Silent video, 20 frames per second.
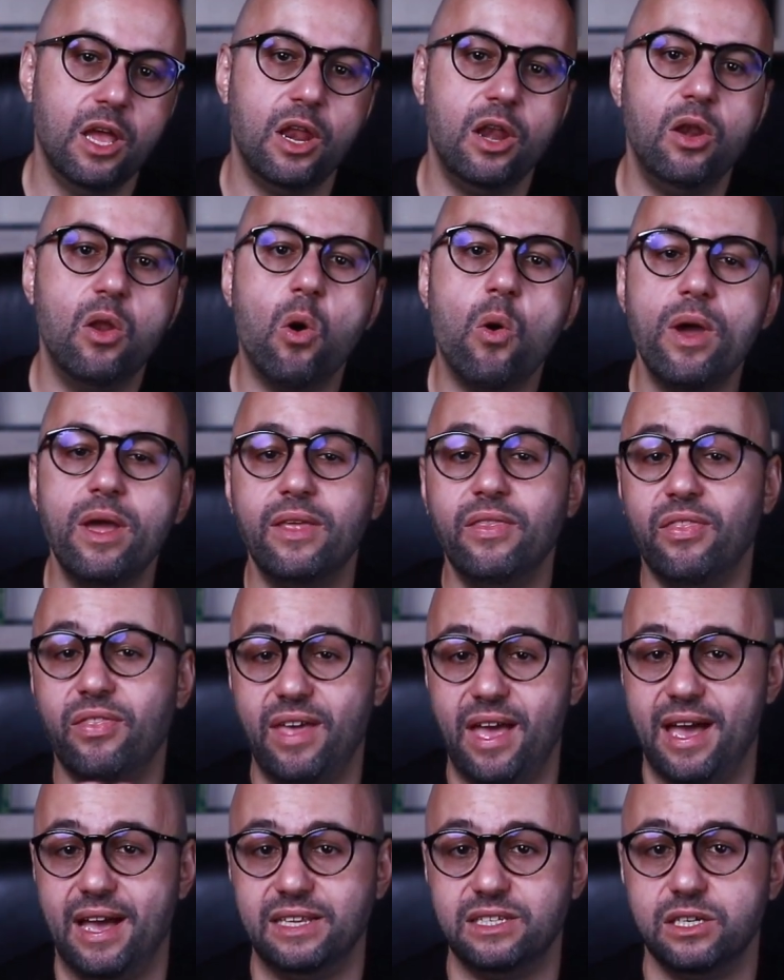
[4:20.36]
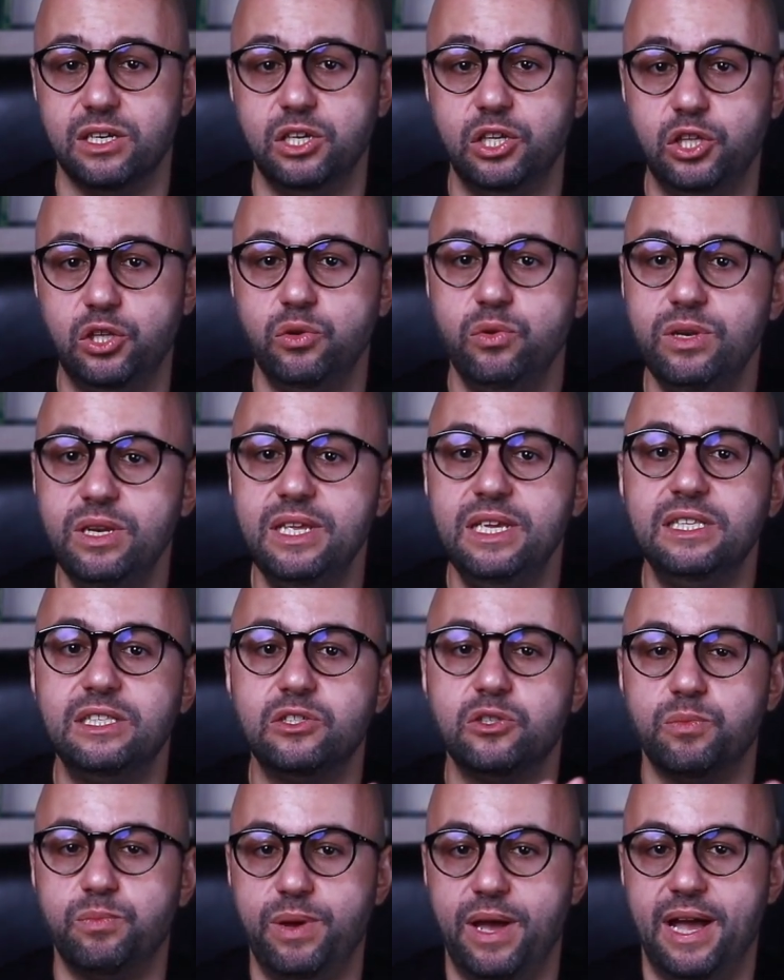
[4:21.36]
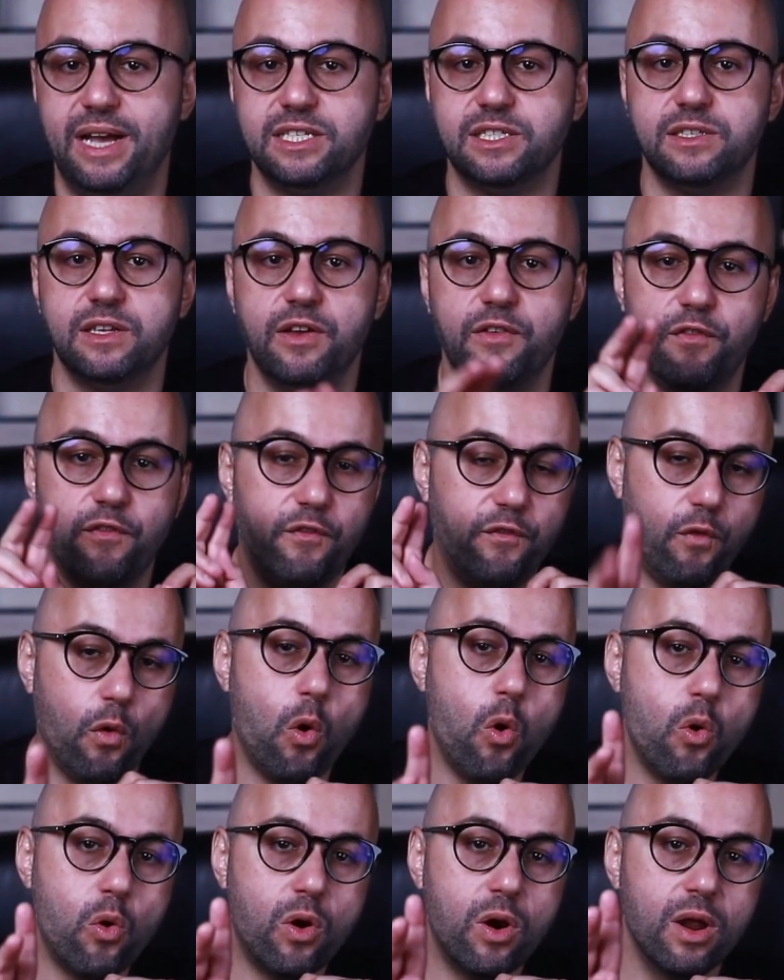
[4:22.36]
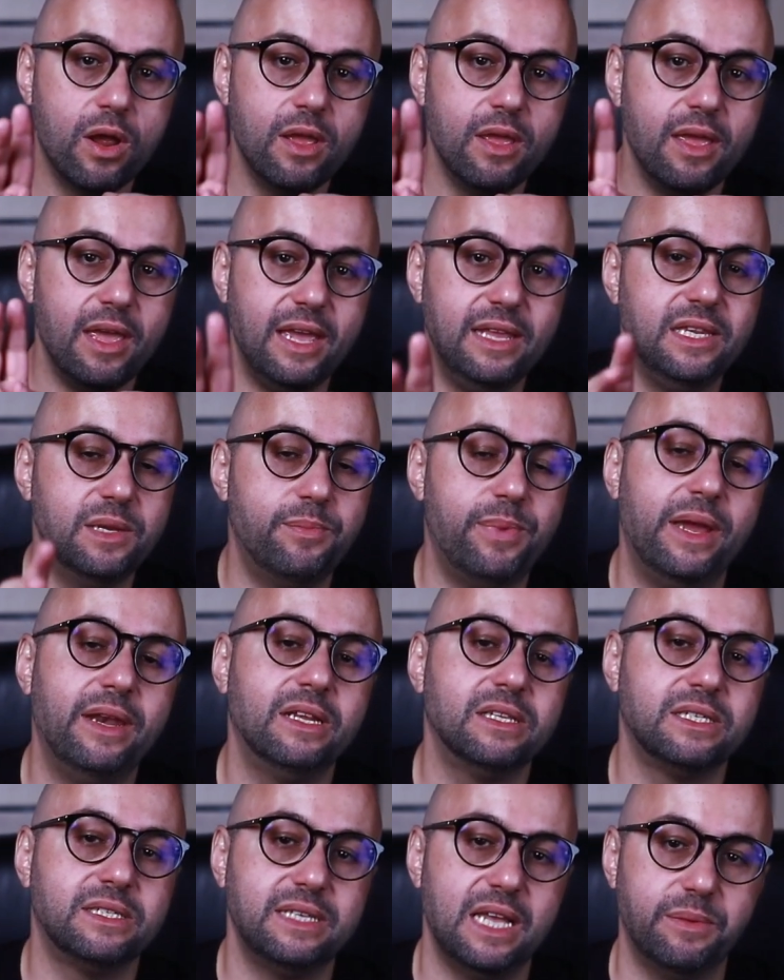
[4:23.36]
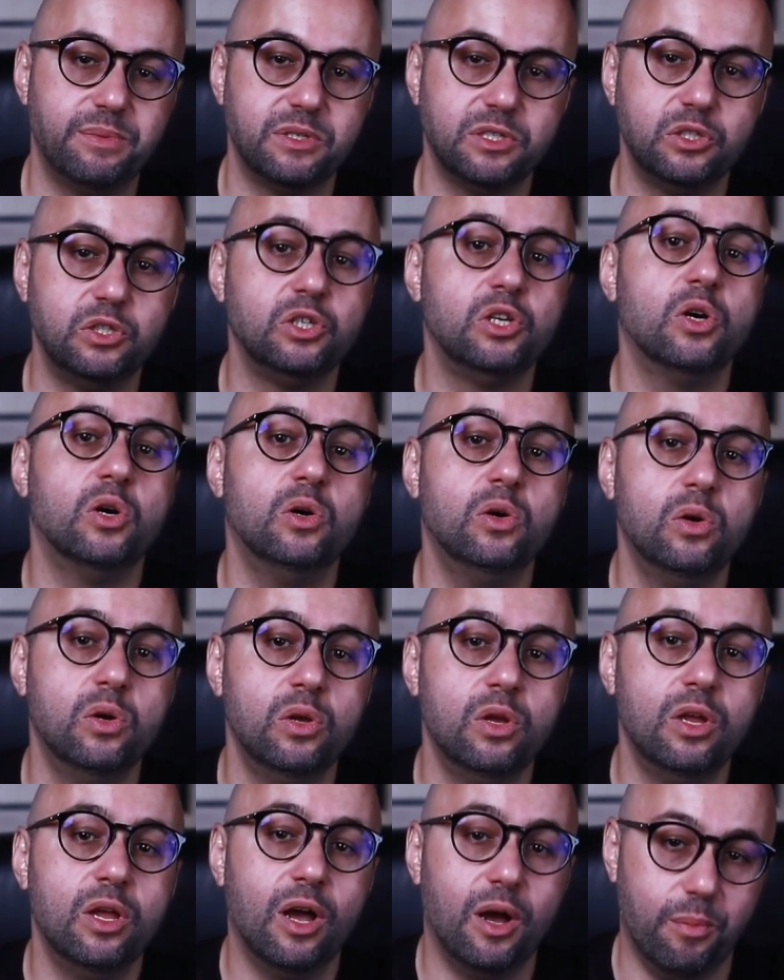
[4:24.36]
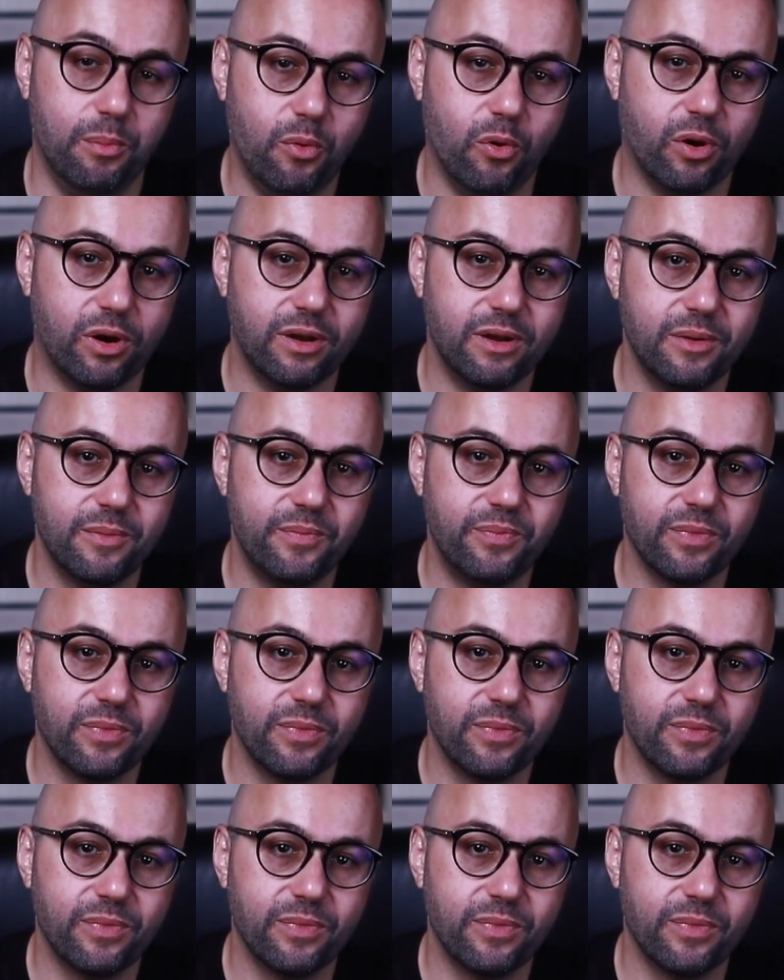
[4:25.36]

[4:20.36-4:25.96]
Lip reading: knowing that you need to pass 4 independent steps to go on board.